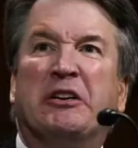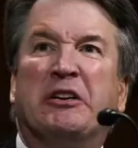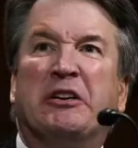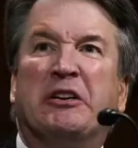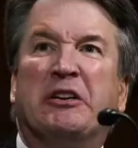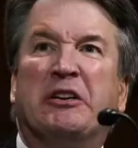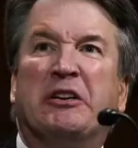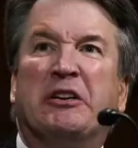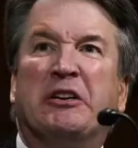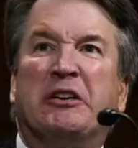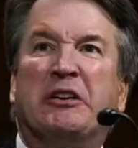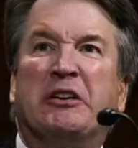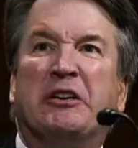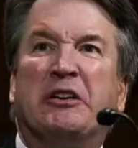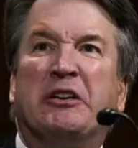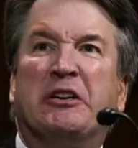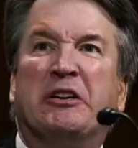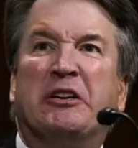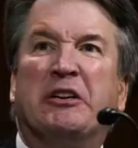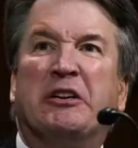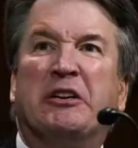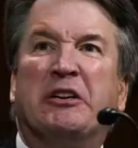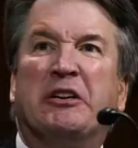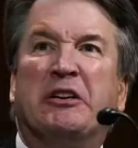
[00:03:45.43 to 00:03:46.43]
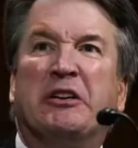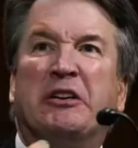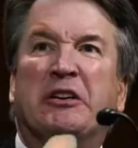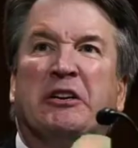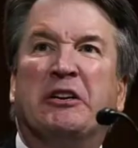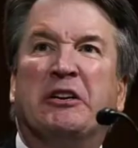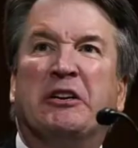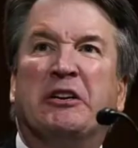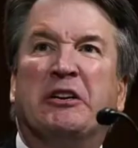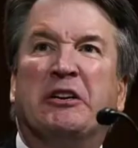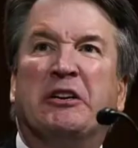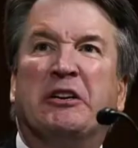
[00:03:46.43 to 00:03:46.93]

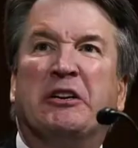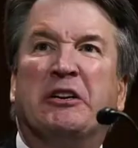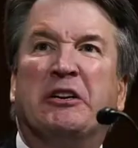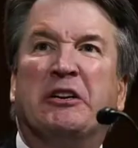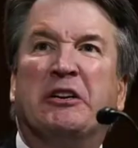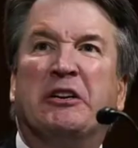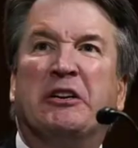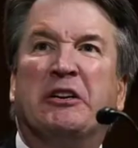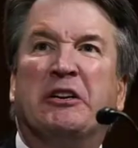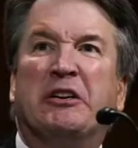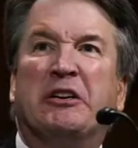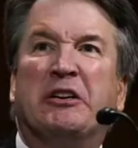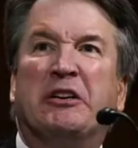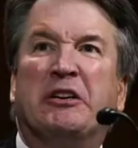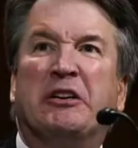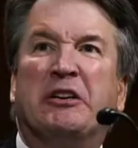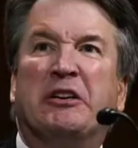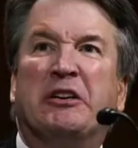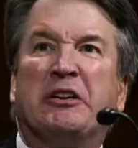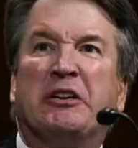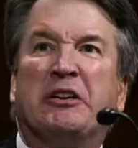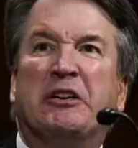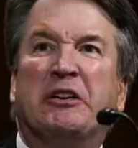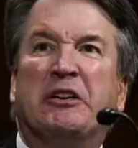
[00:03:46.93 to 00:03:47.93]
(not speaking)